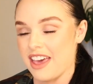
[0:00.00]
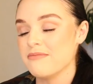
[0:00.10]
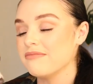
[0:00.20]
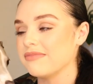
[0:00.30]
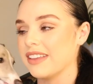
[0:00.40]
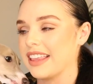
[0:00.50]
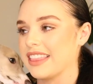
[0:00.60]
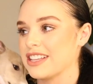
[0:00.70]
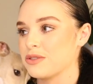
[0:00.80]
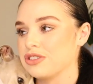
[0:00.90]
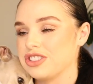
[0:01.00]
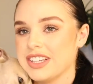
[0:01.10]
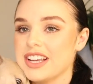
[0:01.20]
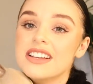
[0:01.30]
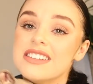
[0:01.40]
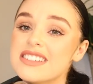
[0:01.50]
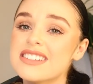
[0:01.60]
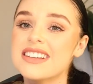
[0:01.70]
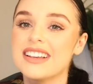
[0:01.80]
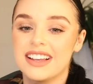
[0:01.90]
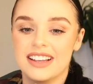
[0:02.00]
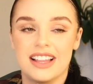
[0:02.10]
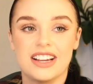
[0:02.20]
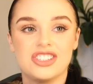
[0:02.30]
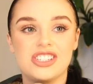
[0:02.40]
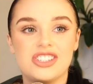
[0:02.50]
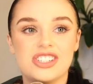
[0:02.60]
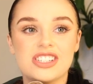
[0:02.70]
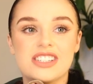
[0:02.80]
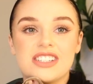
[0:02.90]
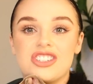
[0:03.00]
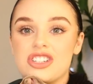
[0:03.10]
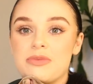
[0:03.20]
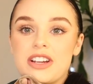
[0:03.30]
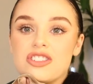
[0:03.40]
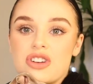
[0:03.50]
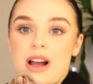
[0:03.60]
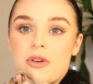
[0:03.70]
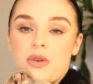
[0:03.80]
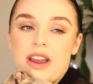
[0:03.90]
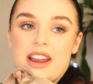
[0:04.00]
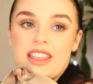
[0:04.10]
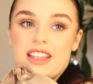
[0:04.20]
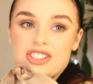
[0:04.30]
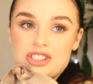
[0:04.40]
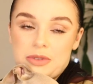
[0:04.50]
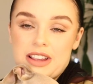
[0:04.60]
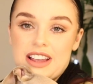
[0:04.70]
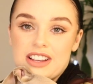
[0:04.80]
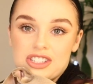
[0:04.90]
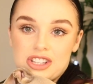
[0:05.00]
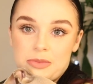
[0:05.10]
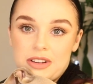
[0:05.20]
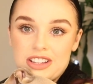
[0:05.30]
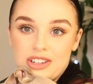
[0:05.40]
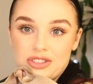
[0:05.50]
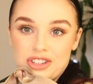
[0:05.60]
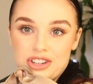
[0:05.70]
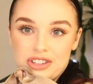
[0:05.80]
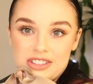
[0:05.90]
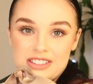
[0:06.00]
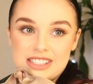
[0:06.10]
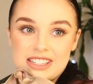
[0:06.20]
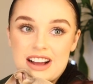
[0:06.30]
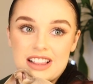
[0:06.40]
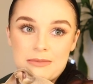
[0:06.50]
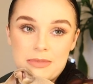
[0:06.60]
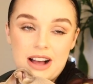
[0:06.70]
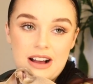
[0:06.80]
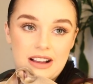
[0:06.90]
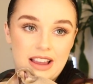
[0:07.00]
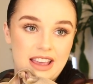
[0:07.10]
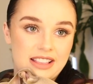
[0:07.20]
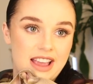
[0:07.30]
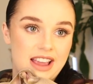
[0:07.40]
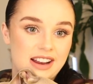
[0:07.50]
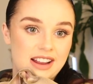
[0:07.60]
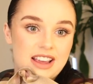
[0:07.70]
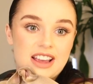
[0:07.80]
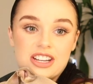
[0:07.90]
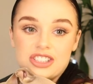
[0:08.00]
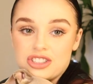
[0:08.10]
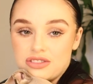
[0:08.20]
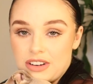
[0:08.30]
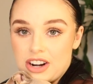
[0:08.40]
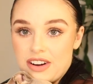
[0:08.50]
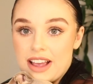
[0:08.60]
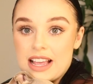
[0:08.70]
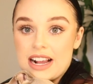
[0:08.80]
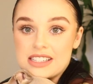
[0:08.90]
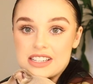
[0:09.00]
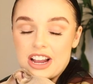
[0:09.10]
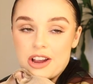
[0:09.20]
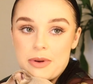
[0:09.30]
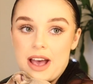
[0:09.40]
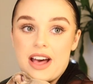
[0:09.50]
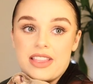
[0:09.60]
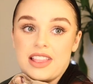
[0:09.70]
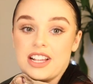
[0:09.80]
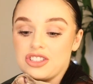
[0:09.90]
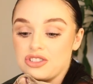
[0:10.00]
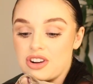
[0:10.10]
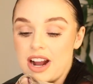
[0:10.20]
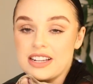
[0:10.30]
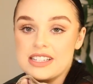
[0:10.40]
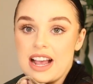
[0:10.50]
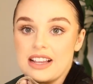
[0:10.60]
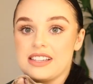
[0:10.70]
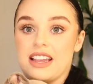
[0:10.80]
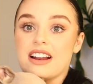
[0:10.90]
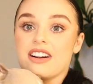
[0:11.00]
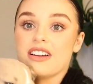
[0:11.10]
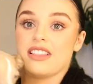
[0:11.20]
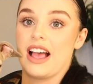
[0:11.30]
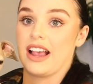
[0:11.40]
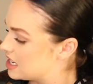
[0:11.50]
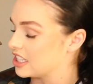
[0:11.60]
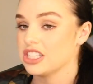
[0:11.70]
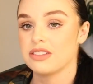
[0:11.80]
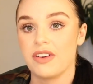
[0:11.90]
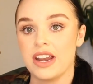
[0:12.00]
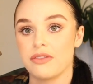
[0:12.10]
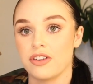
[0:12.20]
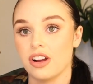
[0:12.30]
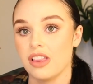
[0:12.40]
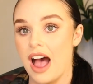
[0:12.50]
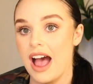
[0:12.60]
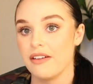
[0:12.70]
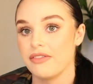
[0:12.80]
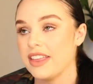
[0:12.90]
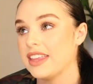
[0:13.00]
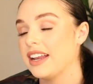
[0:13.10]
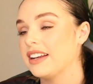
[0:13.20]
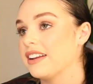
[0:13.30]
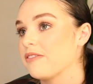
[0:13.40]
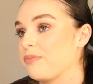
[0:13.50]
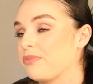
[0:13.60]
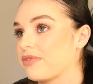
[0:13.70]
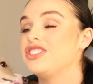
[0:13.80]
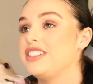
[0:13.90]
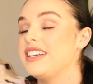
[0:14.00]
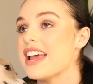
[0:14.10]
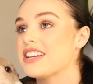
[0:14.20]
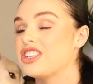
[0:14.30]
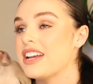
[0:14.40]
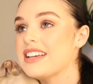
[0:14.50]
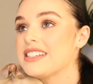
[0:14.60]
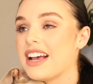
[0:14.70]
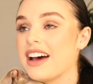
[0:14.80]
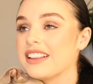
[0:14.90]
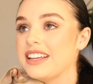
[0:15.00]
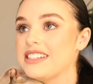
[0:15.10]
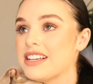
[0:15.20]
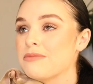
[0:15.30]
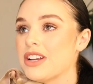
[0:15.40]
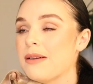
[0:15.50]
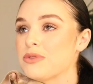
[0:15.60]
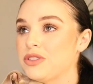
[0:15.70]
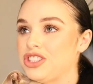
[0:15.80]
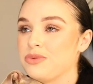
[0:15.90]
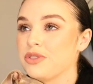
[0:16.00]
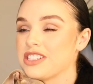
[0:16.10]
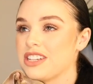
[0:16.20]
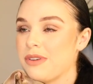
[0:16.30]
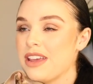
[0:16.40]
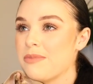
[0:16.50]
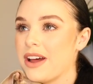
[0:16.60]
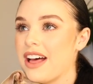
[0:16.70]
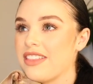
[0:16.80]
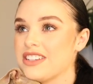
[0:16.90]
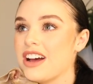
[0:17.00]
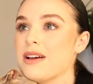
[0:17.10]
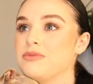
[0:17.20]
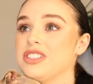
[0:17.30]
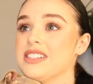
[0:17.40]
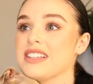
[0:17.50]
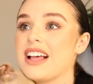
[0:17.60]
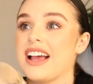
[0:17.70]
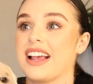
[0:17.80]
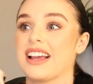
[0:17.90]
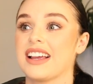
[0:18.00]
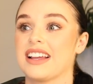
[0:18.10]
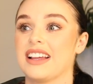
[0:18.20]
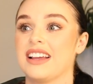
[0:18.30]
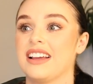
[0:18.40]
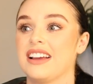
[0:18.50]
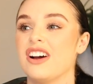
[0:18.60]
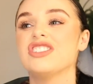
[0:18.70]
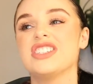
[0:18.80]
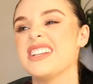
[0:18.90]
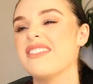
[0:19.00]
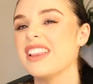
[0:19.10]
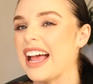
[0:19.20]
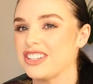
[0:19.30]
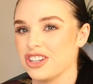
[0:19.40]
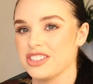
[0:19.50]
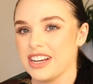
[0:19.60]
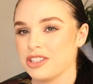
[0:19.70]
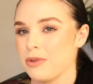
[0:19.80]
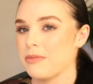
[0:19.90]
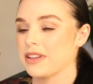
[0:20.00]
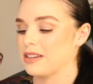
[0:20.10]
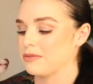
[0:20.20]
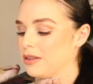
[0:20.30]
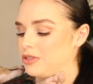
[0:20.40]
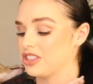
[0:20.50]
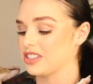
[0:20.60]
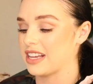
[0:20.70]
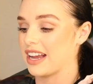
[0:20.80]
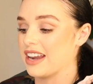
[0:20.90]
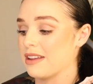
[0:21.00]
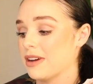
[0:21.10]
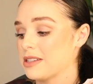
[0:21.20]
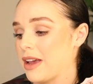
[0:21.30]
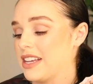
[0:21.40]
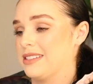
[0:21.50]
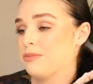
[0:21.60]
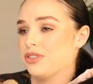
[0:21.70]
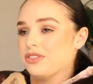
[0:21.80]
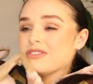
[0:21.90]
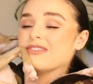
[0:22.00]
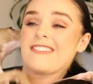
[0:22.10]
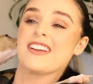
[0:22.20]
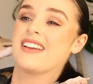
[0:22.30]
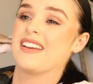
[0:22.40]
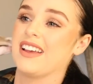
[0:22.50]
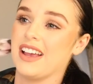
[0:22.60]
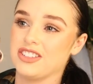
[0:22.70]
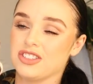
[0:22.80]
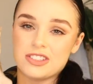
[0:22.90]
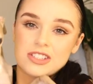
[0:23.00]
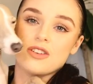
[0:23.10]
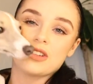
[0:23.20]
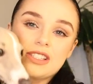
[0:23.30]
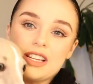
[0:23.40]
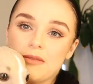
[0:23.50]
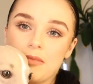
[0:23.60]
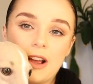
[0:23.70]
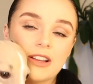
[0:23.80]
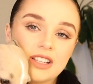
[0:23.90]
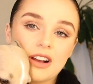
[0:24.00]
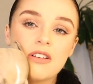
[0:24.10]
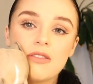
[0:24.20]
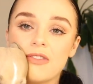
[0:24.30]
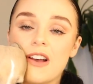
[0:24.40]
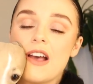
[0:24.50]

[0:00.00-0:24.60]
them, like that's what she is. Like she's just, she'll be a drama queen, and then she'll be a soppy little cute snuggly bug, and then she'll run around like a psychopath, and then she'll try and attack Cedar like she's fending for her life. And then yes, she is cuddly sometimes when she wants to be, but other times she's like, oh, she's never like, don't touch me. But sometimes she's just like, I need my space, boo. And she'll just go and sit by herself.